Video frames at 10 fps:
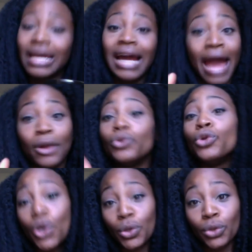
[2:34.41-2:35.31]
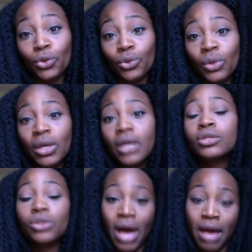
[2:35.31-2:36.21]
Like I don't know you,
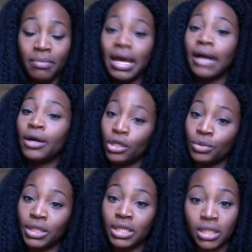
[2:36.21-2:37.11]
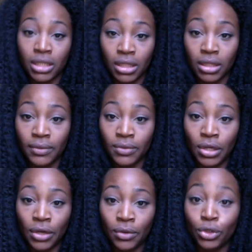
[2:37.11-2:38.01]
so I'm not going to,
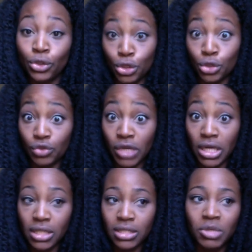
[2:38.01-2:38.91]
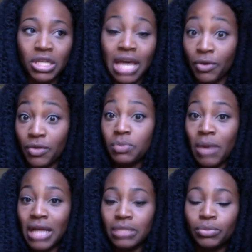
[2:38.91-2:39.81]
use your drugs, because I'm a
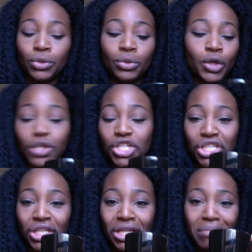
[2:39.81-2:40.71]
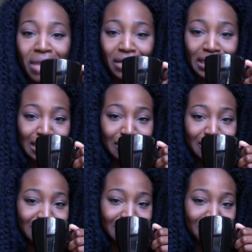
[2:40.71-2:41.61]
responsible Christian American
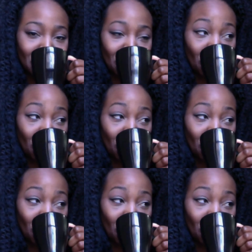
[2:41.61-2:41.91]
citizen.